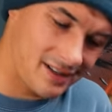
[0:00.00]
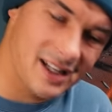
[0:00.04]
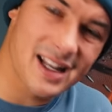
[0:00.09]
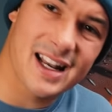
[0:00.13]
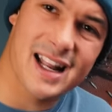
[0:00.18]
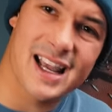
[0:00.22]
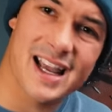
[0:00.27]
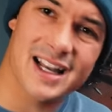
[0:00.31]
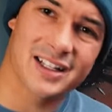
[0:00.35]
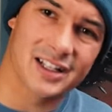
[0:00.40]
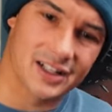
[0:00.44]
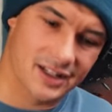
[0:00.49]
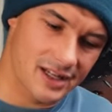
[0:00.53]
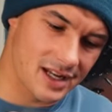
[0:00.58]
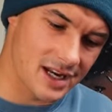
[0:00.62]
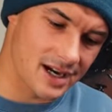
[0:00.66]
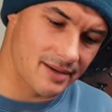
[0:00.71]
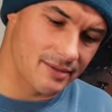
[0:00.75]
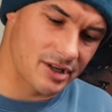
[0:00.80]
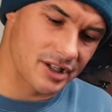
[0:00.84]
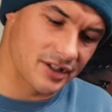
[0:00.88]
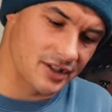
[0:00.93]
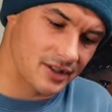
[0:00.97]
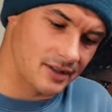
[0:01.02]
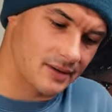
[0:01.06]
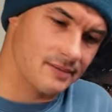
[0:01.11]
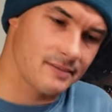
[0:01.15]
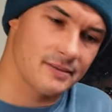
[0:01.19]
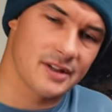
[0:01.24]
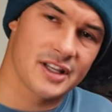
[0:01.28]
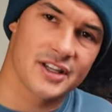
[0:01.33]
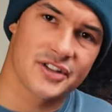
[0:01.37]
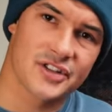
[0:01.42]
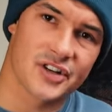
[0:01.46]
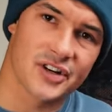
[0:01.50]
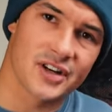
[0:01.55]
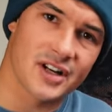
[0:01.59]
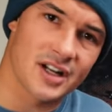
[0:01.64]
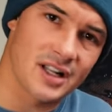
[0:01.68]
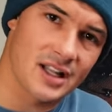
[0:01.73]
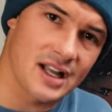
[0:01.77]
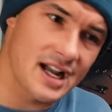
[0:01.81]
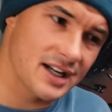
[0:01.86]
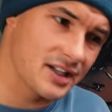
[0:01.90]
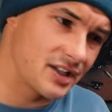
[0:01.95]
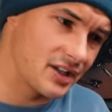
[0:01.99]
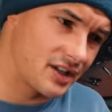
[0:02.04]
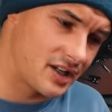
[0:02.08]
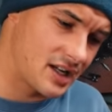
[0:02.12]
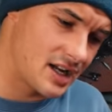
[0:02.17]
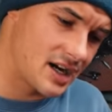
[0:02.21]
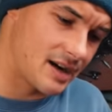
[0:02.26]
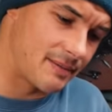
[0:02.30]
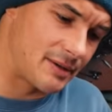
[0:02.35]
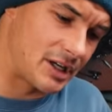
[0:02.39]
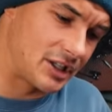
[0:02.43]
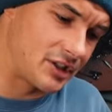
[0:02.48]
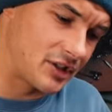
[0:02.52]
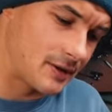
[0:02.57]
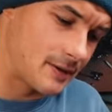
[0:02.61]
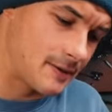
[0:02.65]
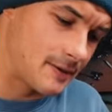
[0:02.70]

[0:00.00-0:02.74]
and action cameras. These are all action cameras.